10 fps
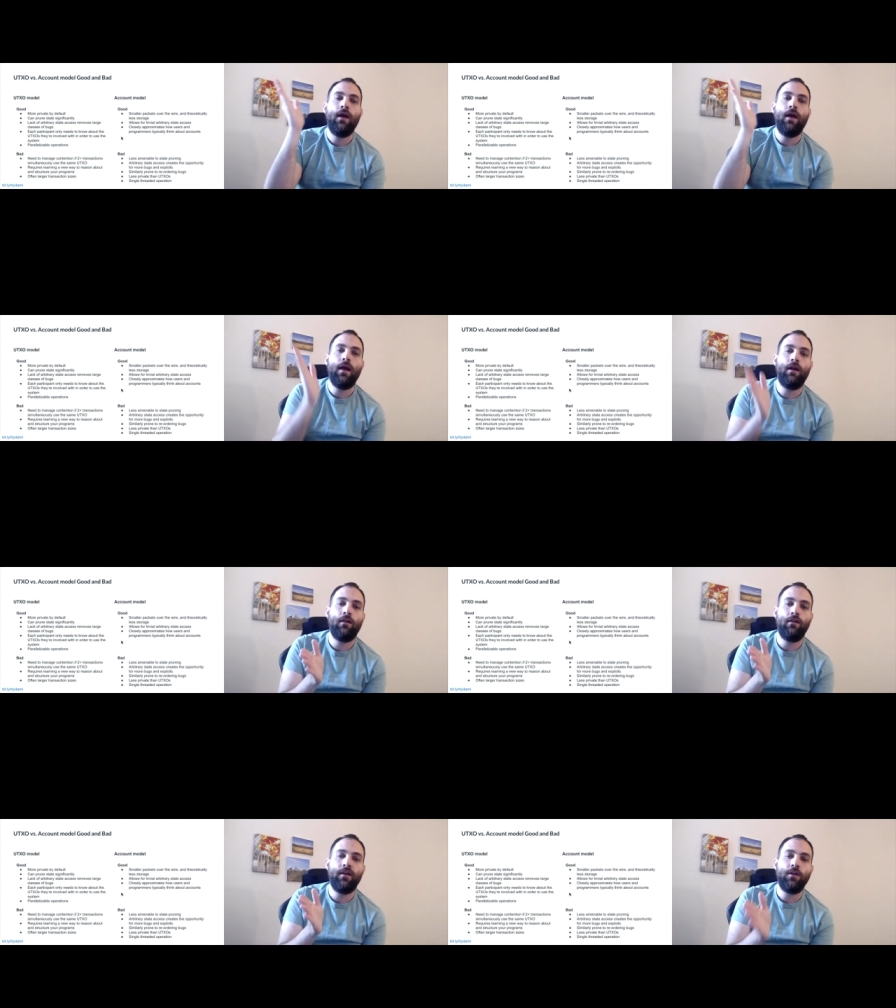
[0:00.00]

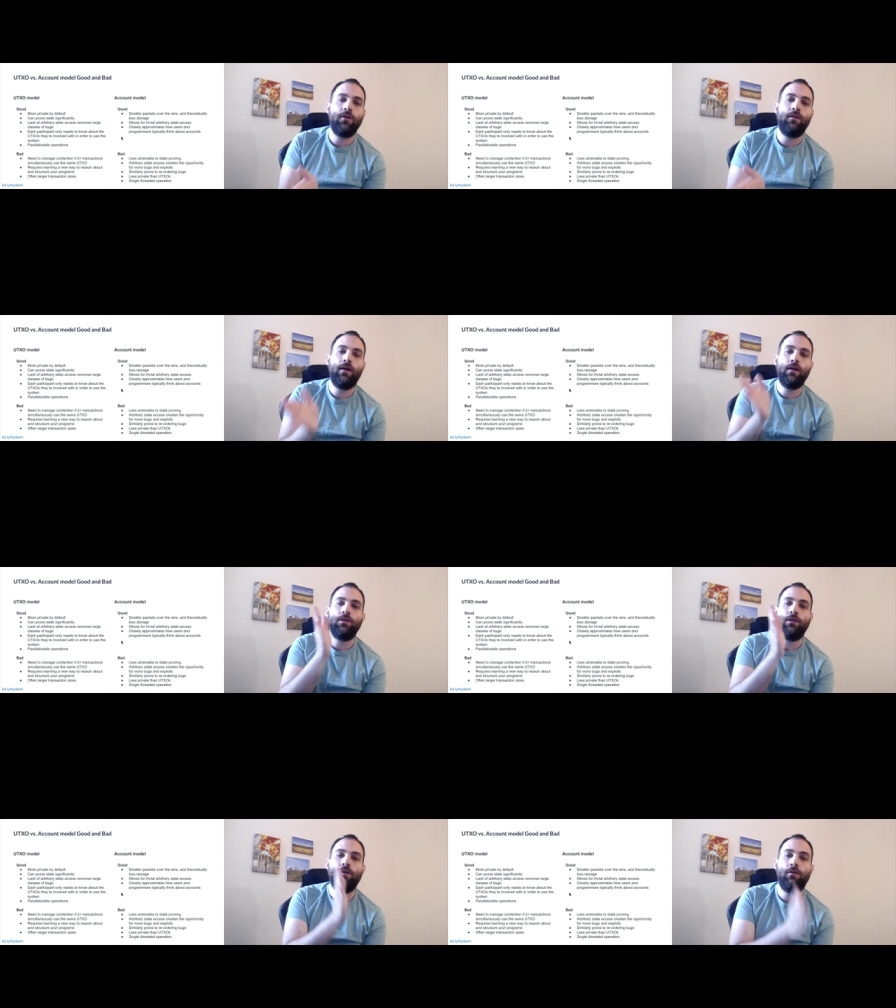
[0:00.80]
analyze that
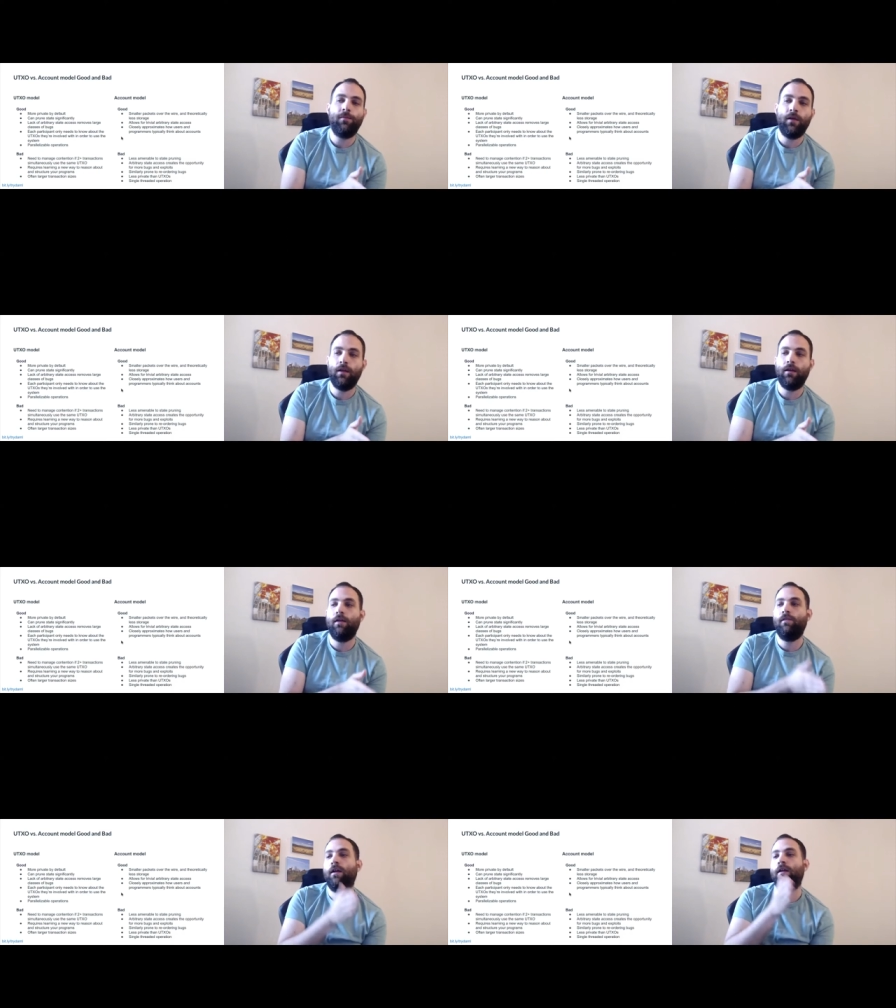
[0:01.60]
transaction, commit it,
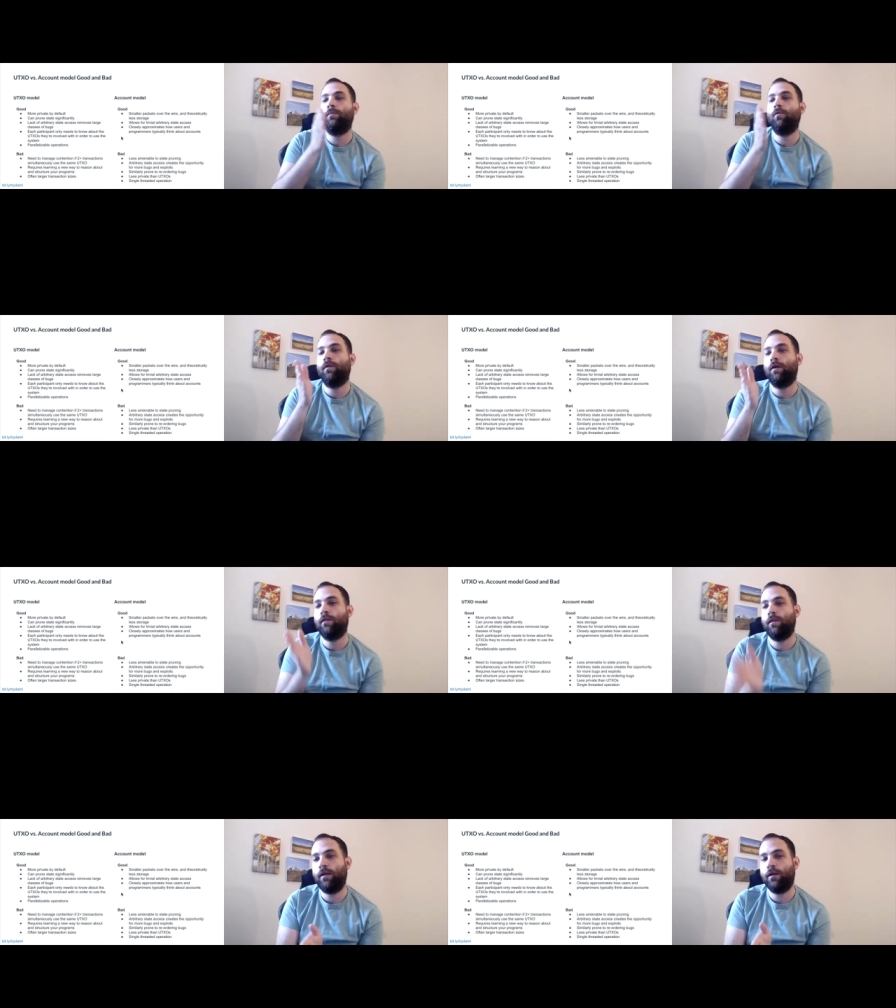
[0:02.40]
and then it can move on to
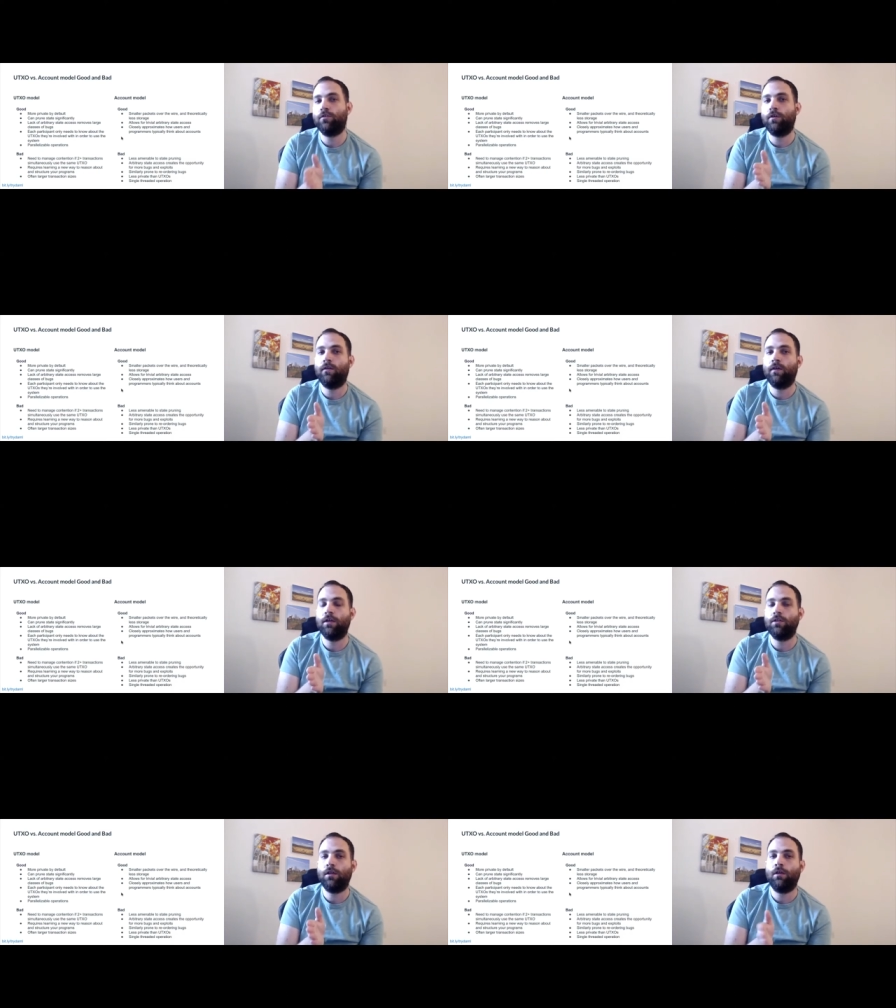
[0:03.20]
the next
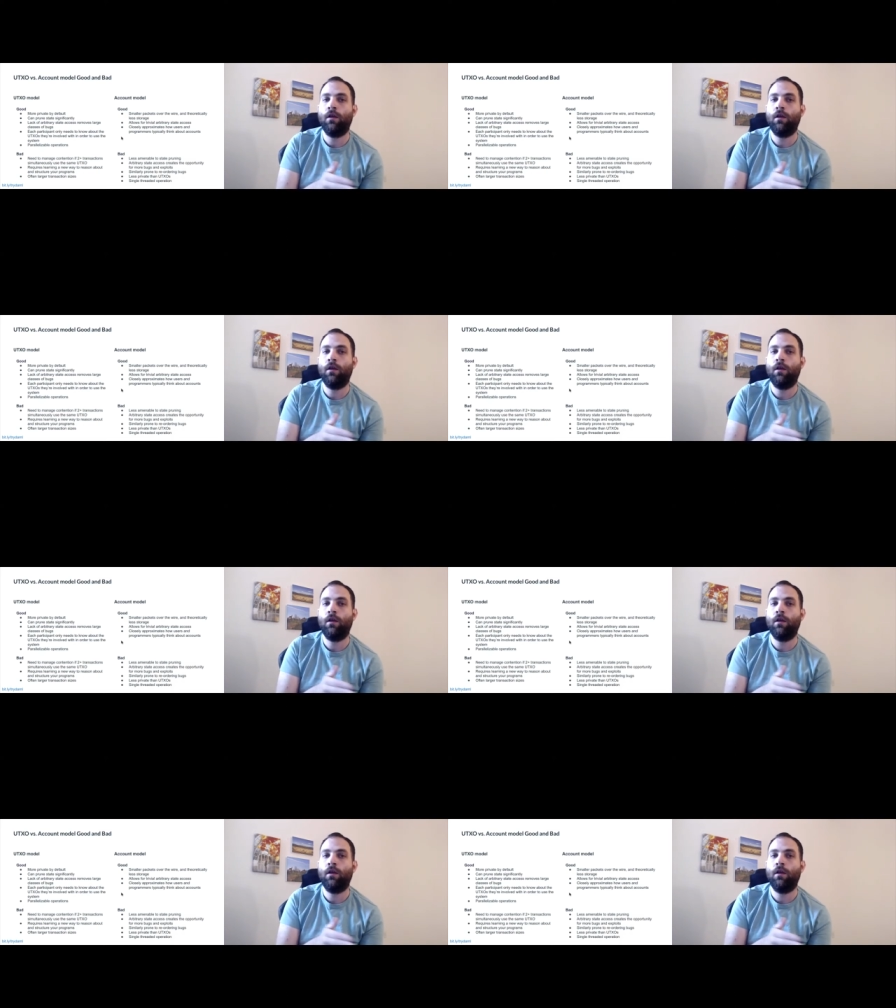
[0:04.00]
transaction.